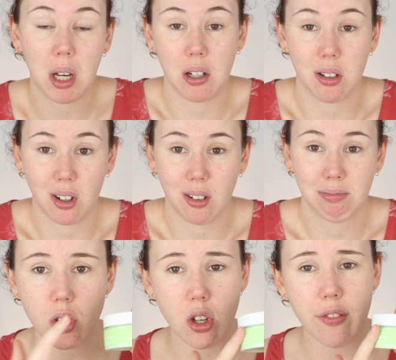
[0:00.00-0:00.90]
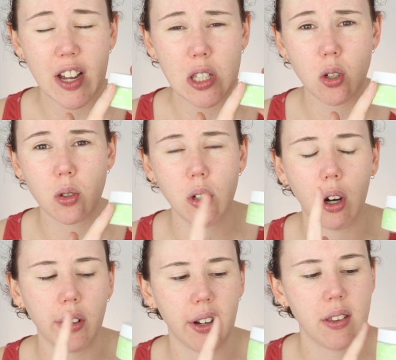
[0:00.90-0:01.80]
I don't know. So far so good
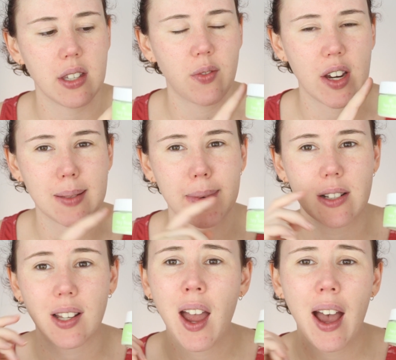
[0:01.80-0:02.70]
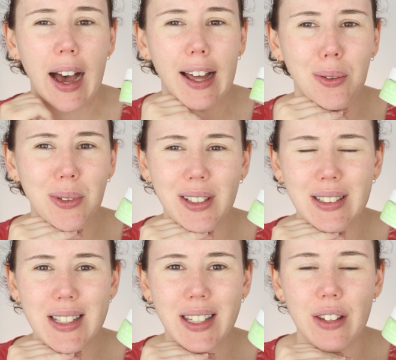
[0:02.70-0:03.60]
on this face mask. I don't want
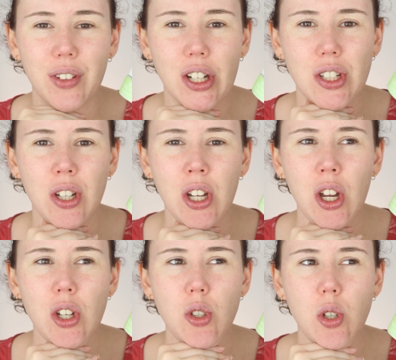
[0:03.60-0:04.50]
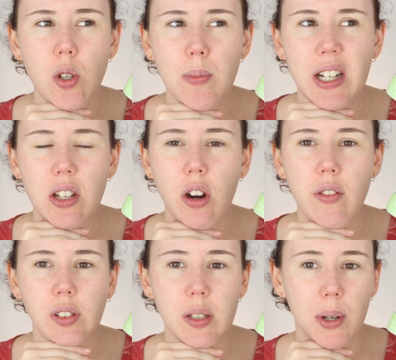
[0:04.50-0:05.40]
to give it too many
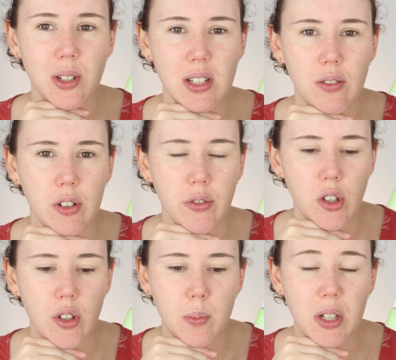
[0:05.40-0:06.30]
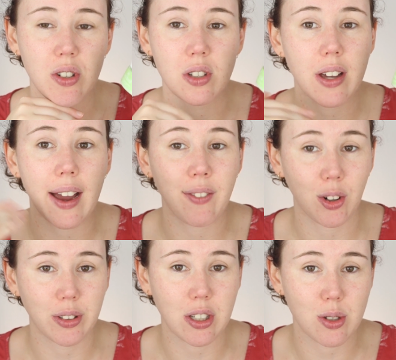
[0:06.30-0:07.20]
overly positive reviews because I've
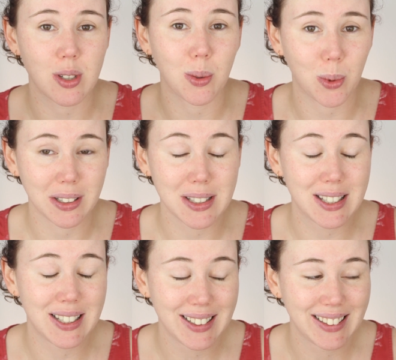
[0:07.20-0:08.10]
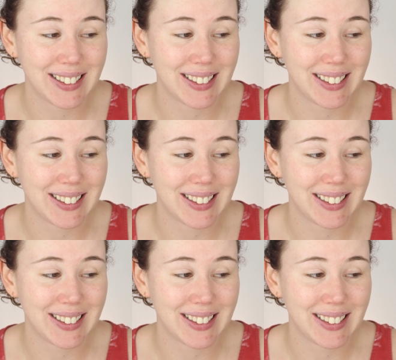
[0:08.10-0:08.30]
only used it once.